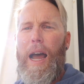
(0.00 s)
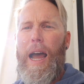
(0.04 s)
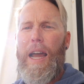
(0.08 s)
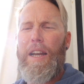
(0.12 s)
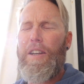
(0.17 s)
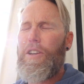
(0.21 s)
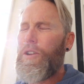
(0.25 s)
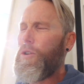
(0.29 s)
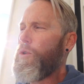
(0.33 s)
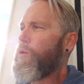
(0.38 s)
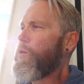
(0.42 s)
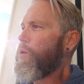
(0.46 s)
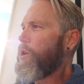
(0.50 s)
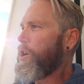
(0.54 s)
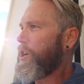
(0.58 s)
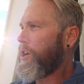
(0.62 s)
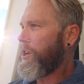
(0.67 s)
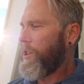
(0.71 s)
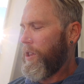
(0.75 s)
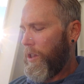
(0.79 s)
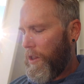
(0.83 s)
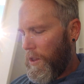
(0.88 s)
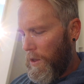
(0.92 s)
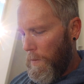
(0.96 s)
I do
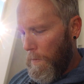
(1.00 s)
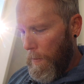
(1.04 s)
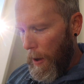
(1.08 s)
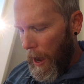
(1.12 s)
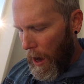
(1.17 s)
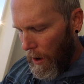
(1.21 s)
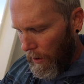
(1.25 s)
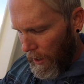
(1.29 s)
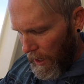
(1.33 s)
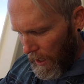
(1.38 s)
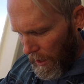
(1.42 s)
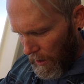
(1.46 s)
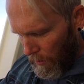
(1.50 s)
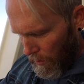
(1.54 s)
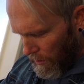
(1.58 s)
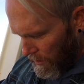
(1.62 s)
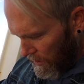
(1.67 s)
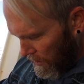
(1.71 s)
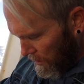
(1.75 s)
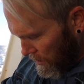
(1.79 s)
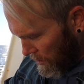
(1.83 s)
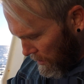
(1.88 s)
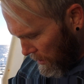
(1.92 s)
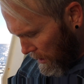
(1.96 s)
wish that the balcony was
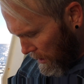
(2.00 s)
a little